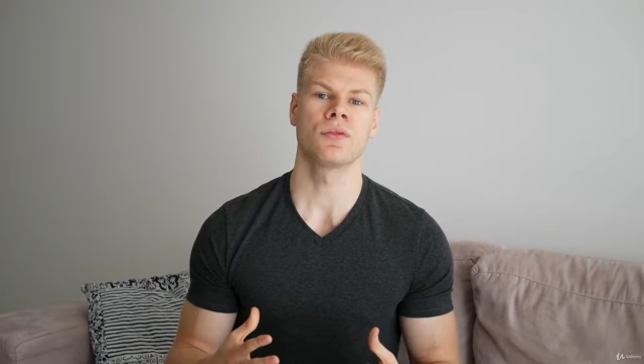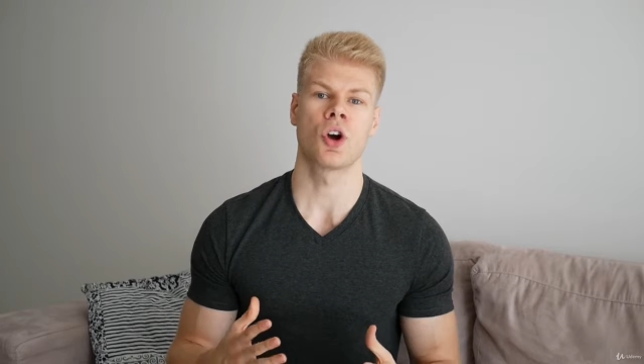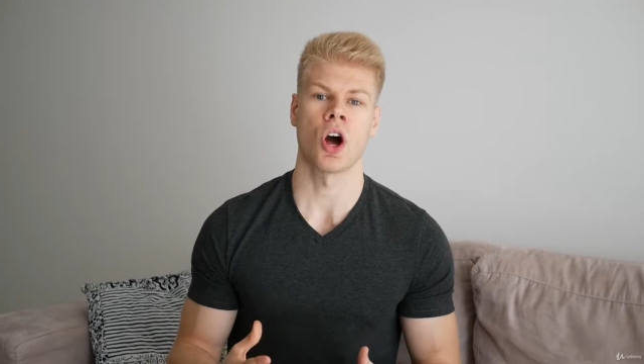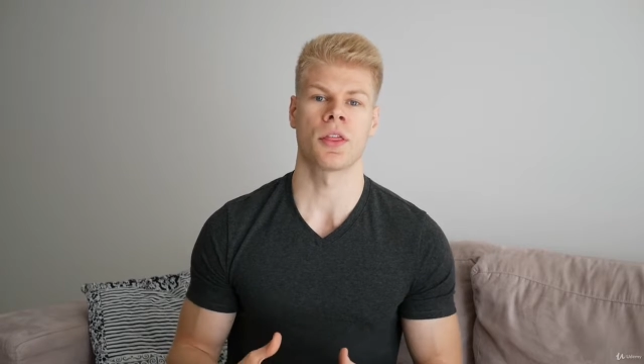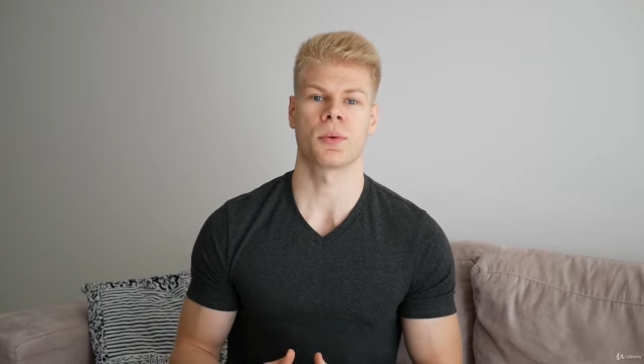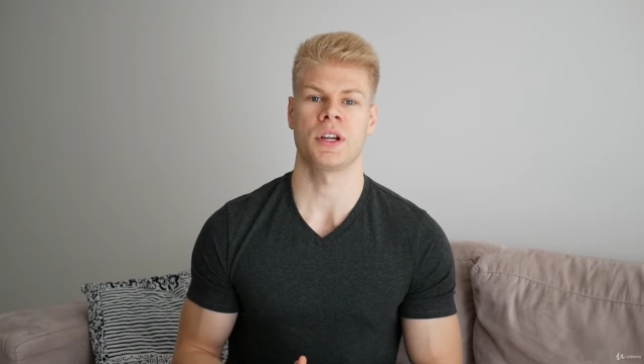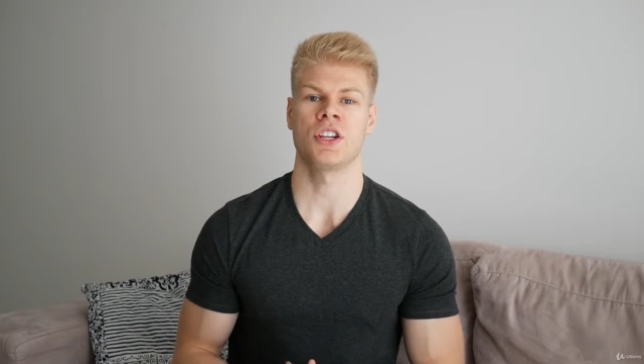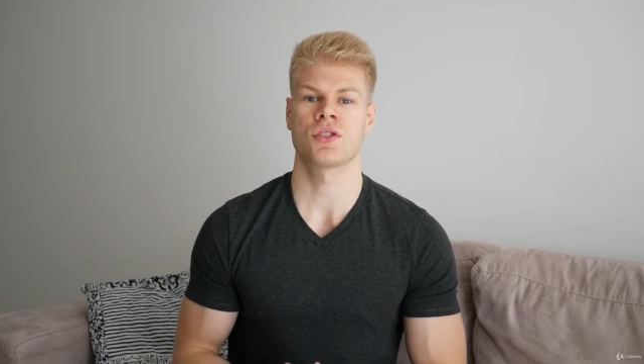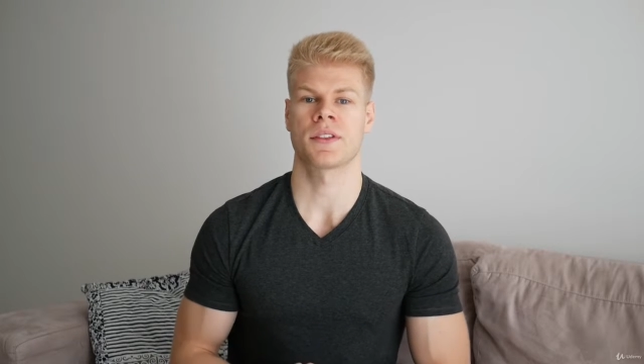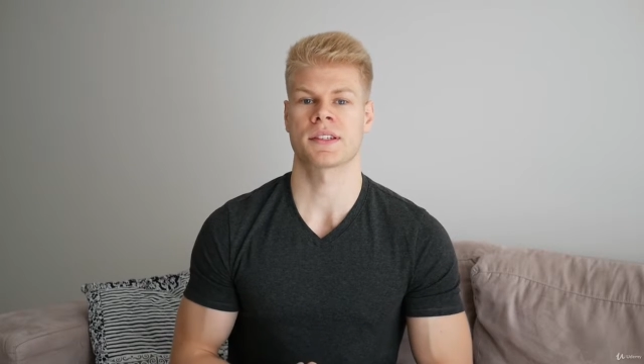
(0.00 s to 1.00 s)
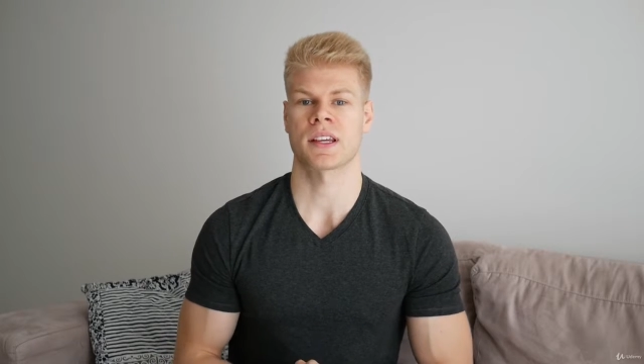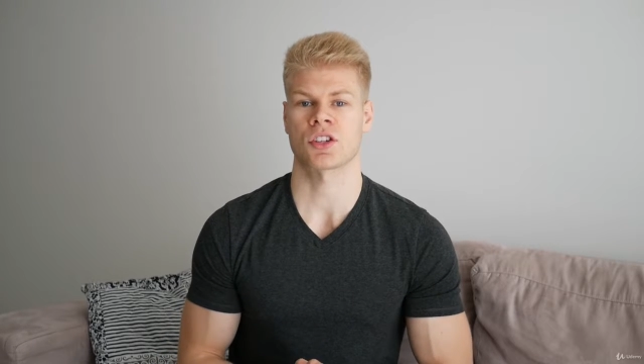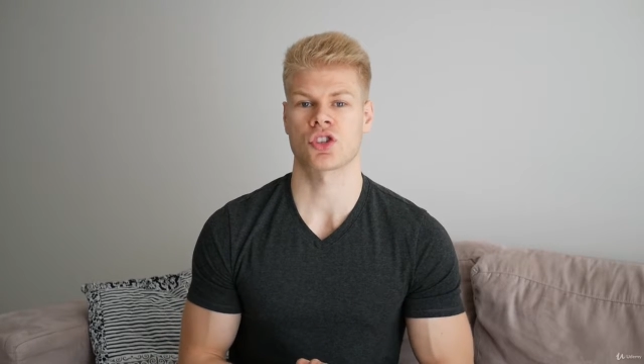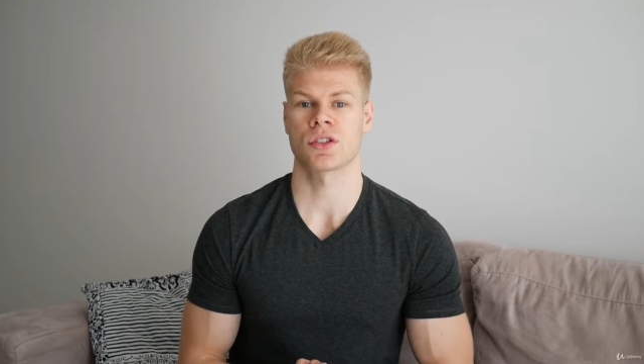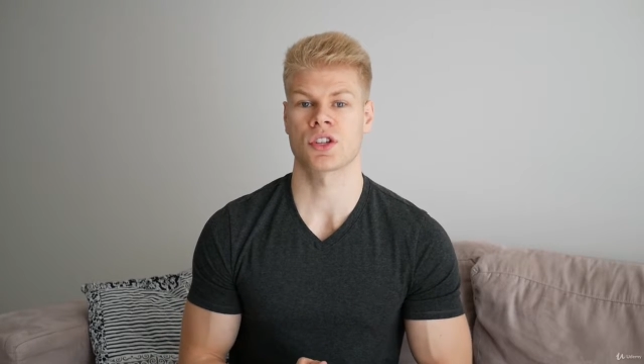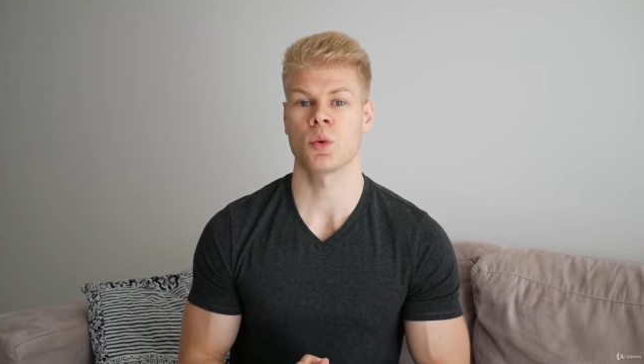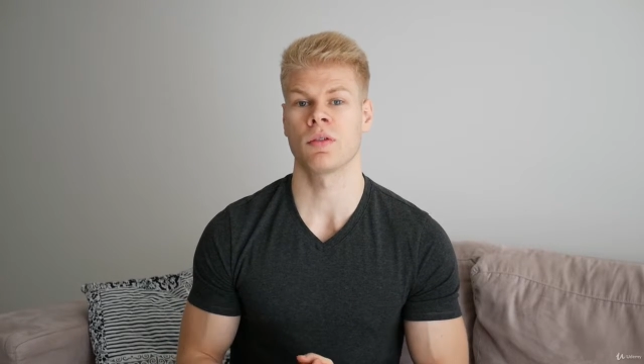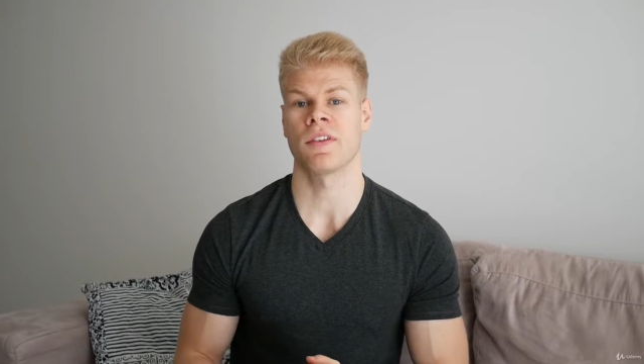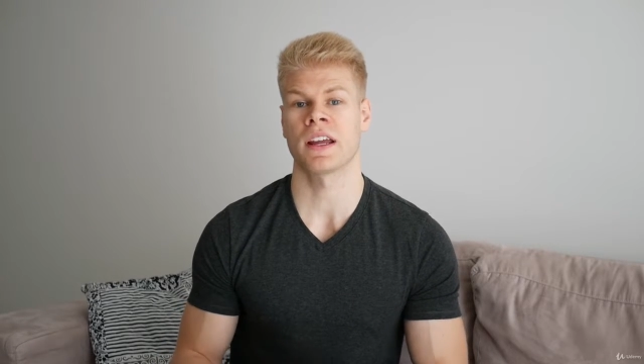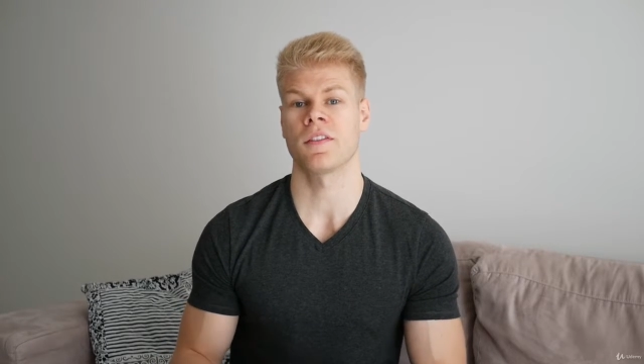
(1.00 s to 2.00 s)
you've gone through each of the sections, you
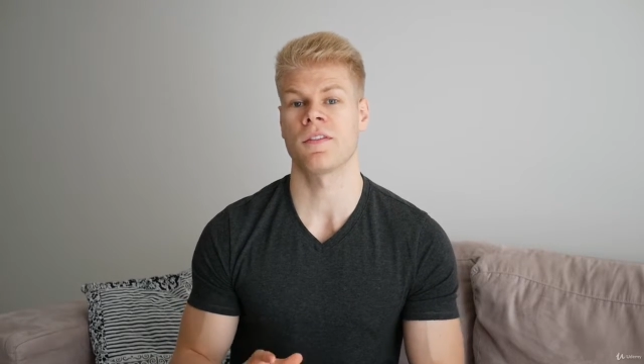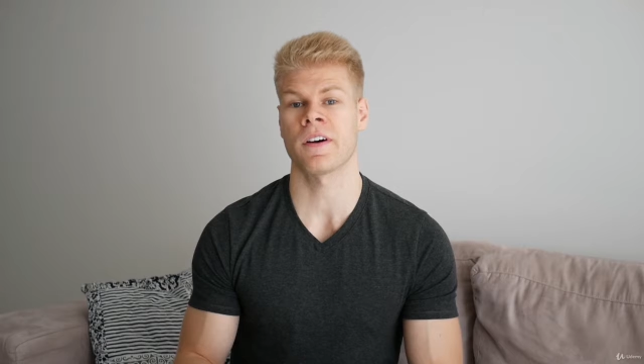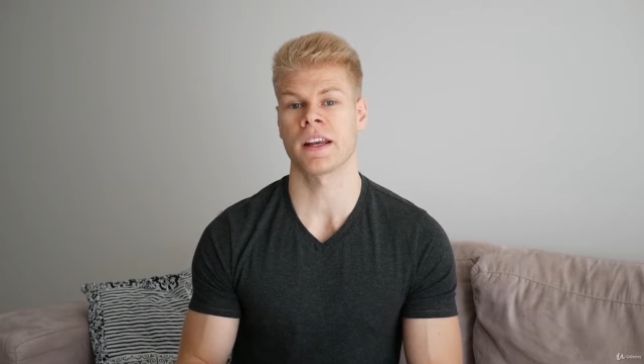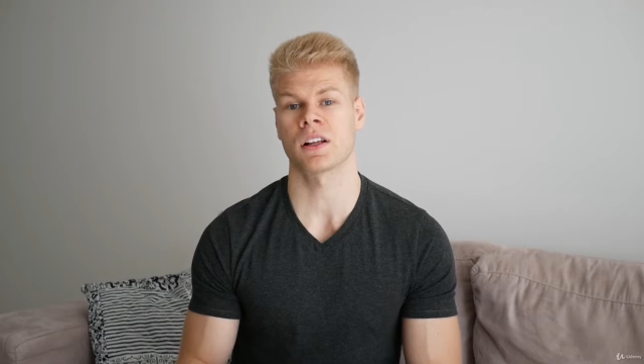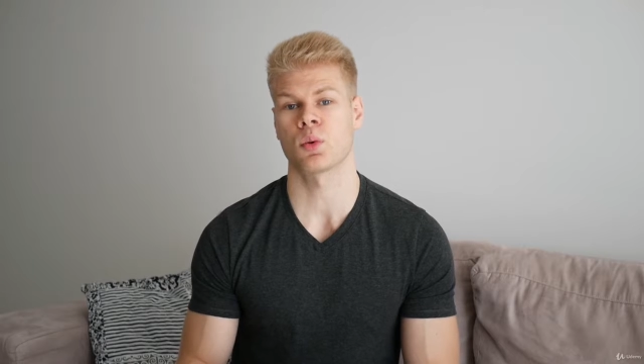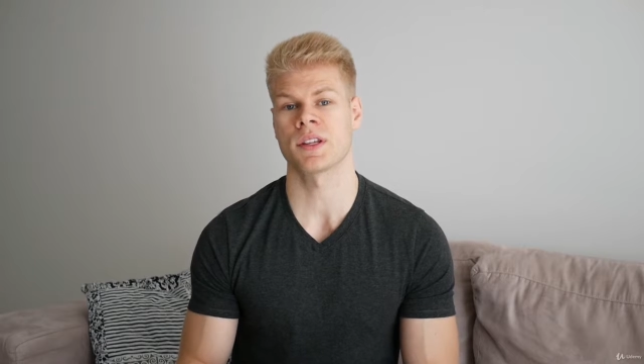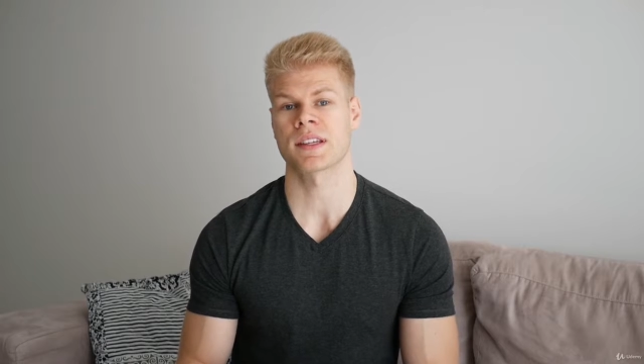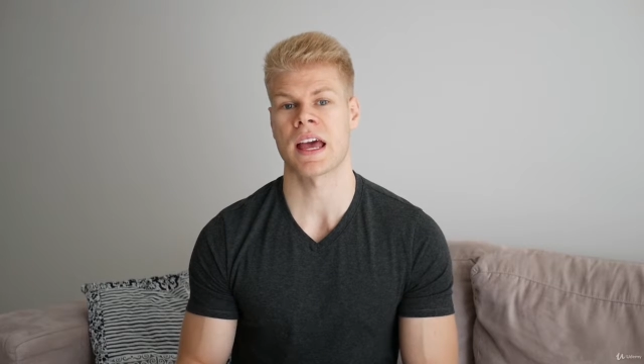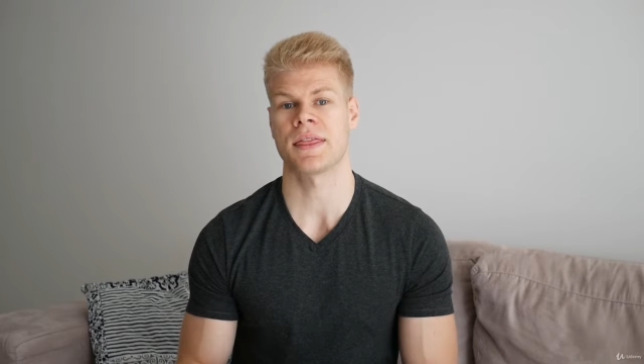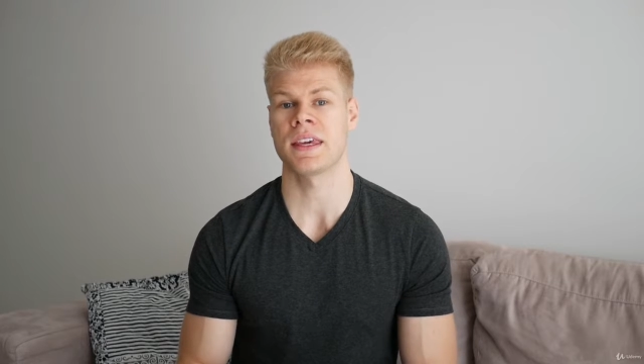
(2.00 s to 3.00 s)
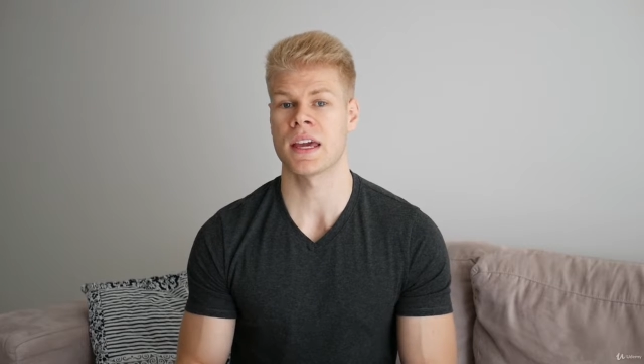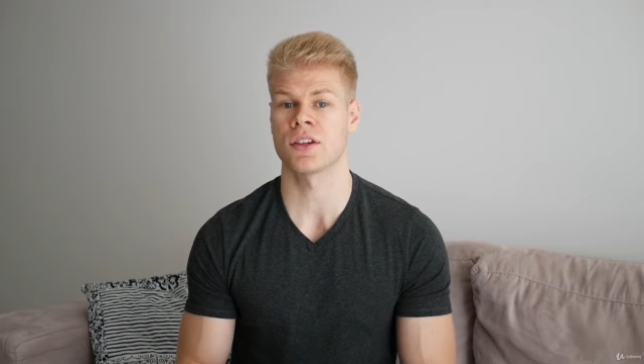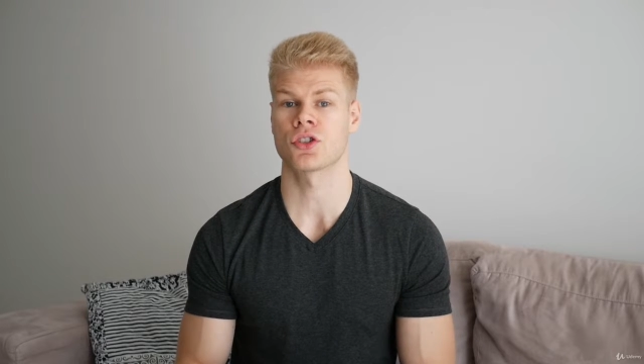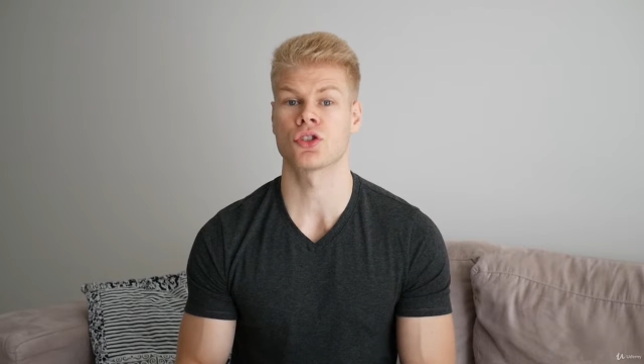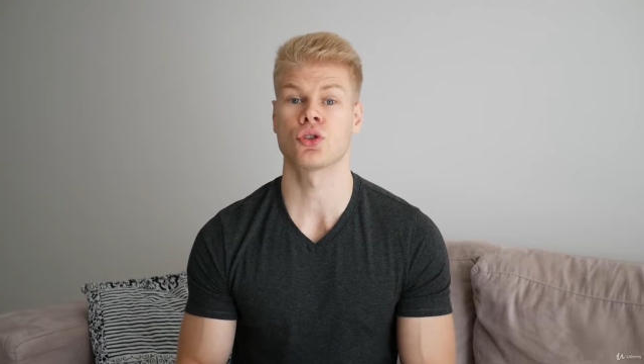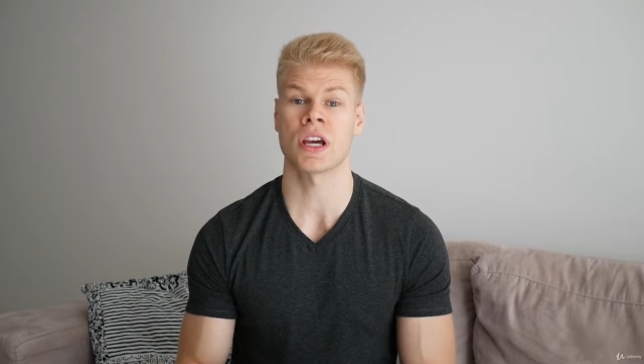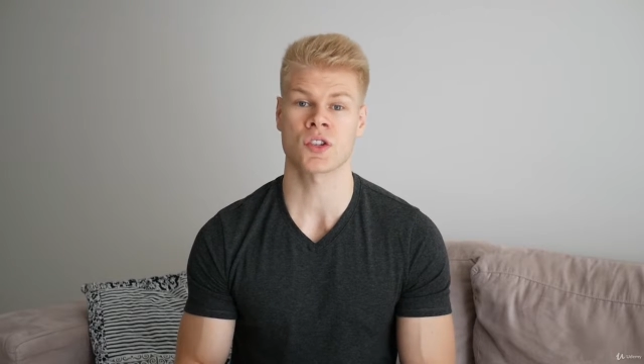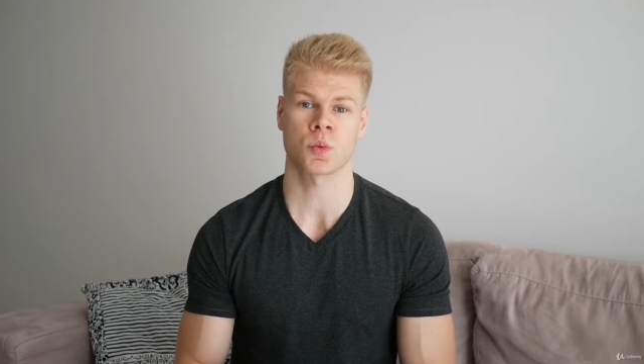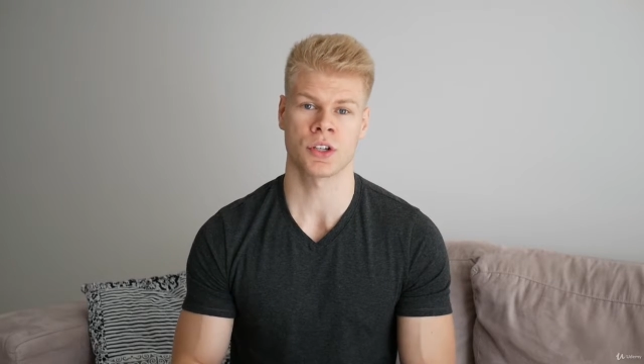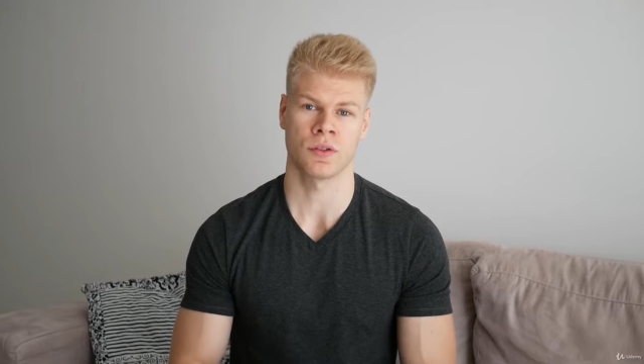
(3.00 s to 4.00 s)
will find a final quiz at the end to
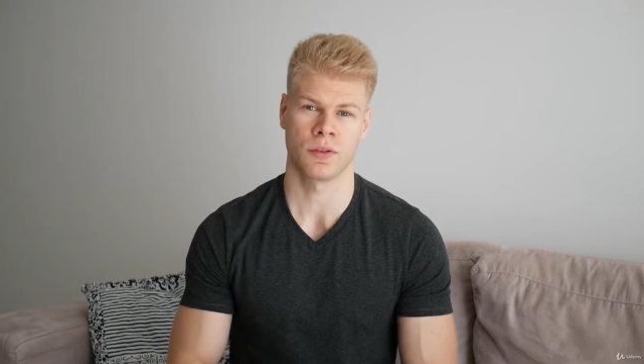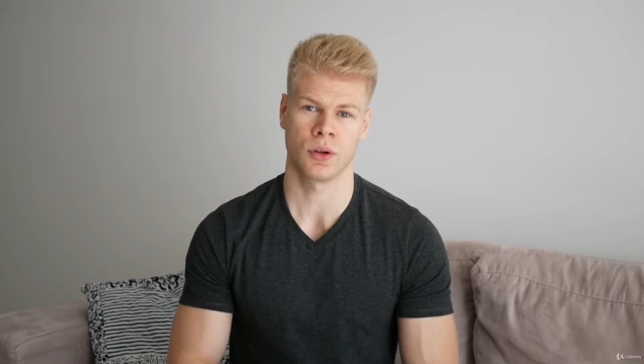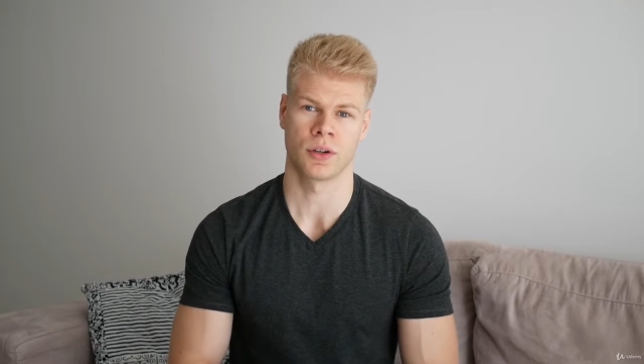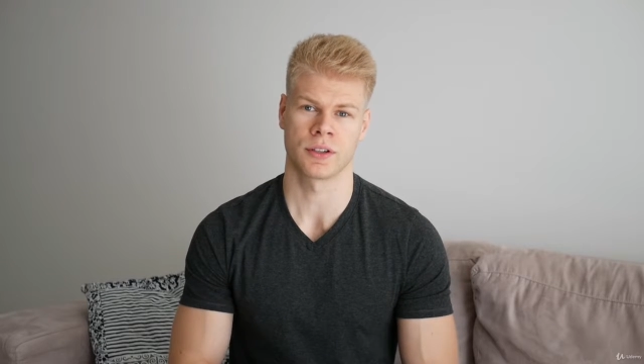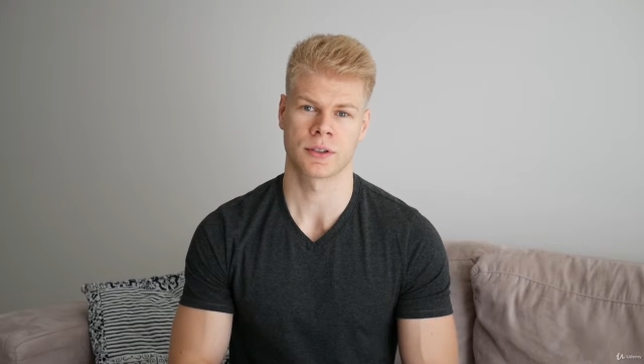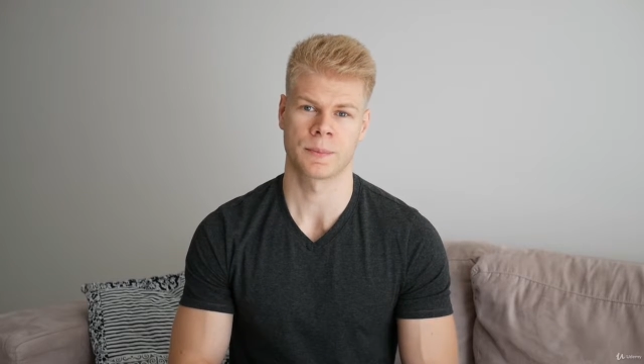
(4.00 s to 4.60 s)
test what you've learned.